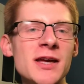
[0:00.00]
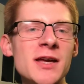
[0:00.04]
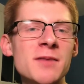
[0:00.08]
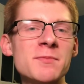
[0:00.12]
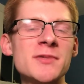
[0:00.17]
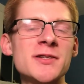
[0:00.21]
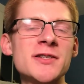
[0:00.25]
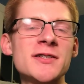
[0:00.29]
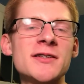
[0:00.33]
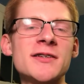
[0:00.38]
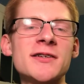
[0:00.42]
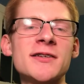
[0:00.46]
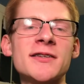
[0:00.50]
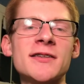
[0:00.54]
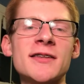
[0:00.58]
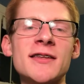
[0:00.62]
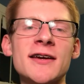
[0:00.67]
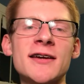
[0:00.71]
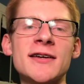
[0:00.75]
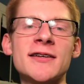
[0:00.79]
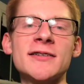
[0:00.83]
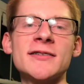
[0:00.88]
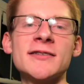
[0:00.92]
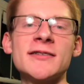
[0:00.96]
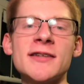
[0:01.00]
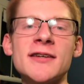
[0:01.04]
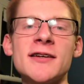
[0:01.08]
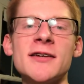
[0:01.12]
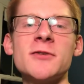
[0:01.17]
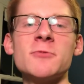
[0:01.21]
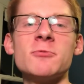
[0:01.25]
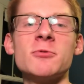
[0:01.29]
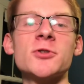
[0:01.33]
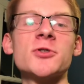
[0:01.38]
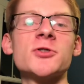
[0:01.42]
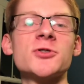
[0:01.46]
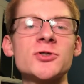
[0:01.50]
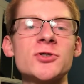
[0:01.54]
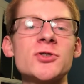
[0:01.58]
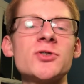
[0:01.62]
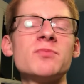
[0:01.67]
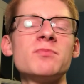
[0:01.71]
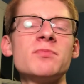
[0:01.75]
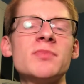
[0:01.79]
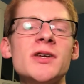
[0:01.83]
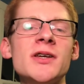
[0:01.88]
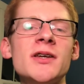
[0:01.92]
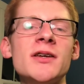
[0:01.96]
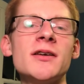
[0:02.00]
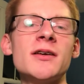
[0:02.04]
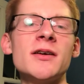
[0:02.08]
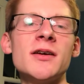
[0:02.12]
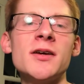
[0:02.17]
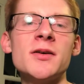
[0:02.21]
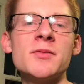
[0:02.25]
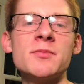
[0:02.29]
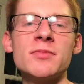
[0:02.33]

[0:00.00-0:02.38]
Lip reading: Amazon that contained what should be